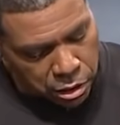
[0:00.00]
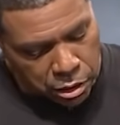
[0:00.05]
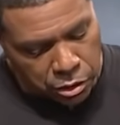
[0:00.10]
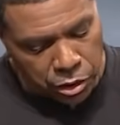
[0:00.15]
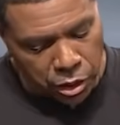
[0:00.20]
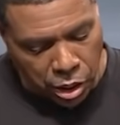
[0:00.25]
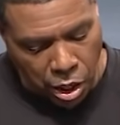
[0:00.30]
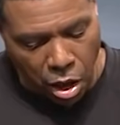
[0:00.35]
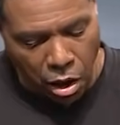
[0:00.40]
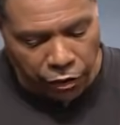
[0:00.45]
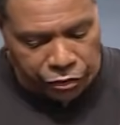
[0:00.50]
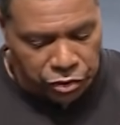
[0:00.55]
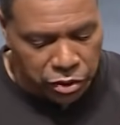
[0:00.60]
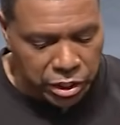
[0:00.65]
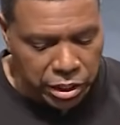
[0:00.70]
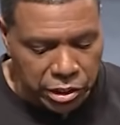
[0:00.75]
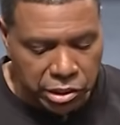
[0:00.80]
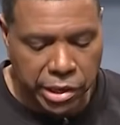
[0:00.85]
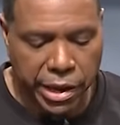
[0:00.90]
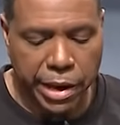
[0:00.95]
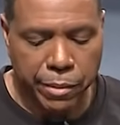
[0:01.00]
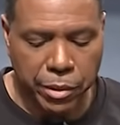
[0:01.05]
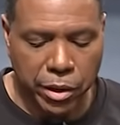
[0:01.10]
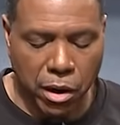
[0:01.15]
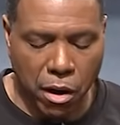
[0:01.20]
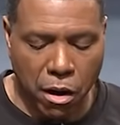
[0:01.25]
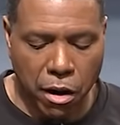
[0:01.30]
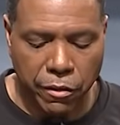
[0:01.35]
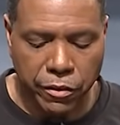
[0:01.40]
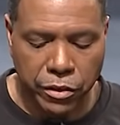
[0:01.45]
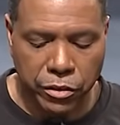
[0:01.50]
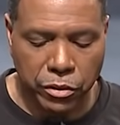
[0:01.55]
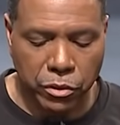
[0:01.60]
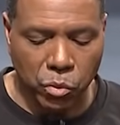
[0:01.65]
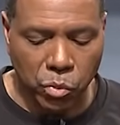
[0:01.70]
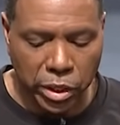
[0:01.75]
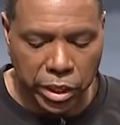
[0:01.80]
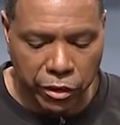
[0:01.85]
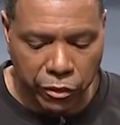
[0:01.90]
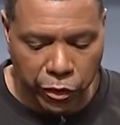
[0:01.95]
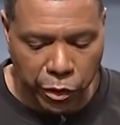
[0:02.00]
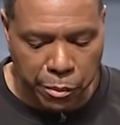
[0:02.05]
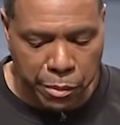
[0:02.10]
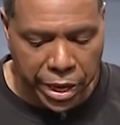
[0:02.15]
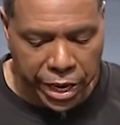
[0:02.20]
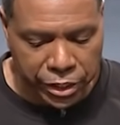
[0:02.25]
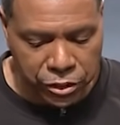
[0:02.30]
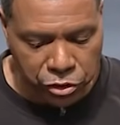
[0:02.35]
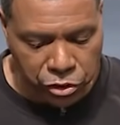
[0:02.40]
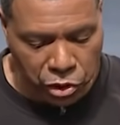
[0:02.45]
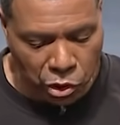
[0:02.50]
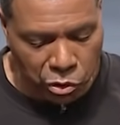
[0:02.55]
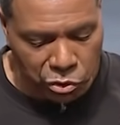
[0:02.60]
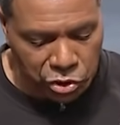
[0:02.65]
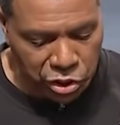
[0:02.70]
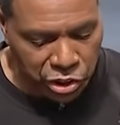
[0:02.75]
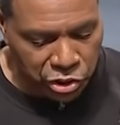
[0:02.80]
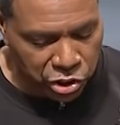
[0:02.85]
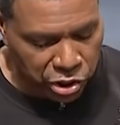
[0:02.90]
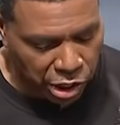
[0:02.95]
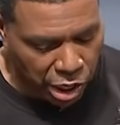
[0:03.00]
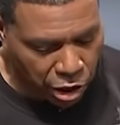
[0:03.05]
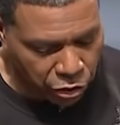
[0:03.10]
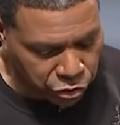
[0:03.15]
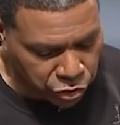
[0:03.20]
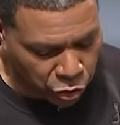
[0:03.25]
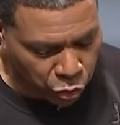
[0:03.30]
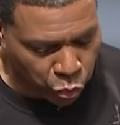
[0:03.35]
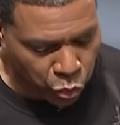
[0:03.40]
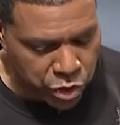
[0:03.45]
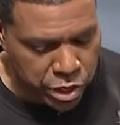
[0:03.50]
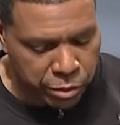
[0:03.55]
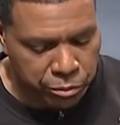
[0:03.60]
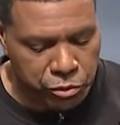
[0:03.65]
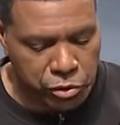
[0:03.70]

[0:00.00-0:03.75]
the law of seed time and harvest, and whatever a man sows, he shall also reap.